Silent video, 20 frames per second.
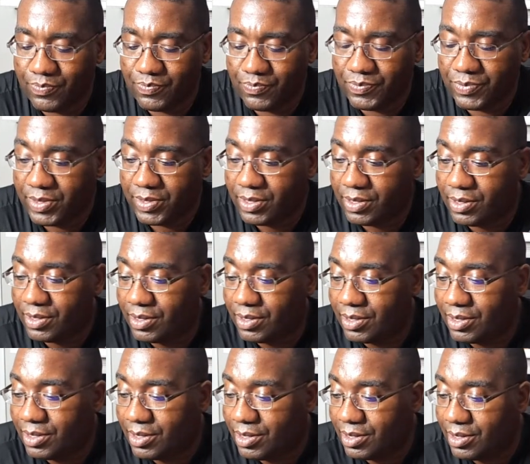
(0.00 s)

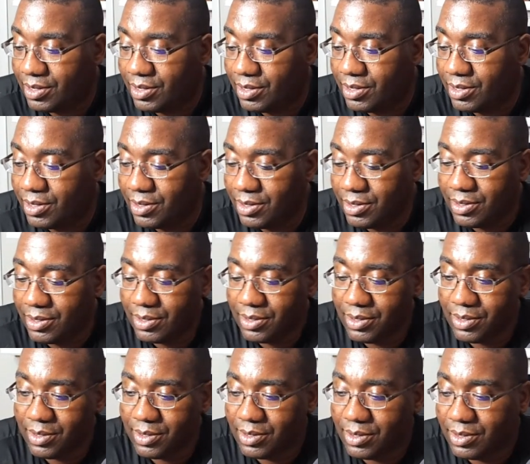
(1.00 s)

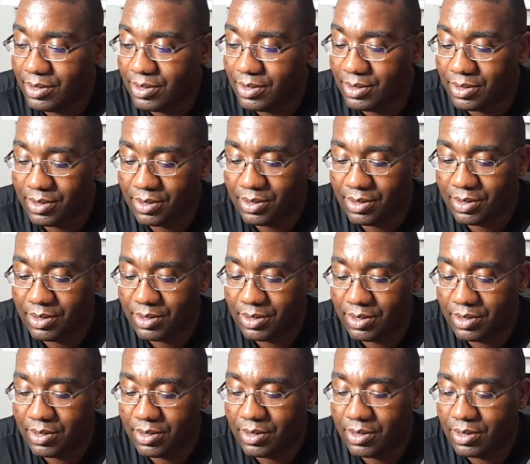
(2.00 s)

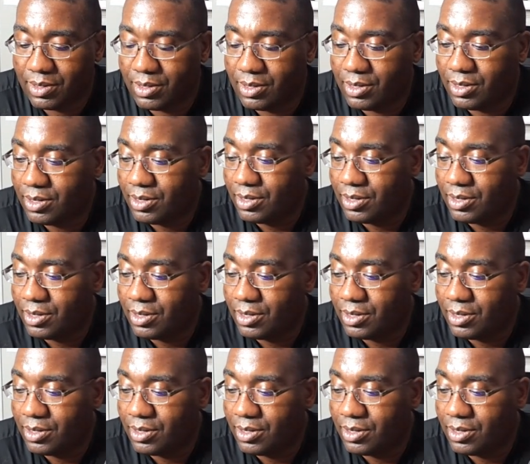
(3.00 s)
Nothing is said.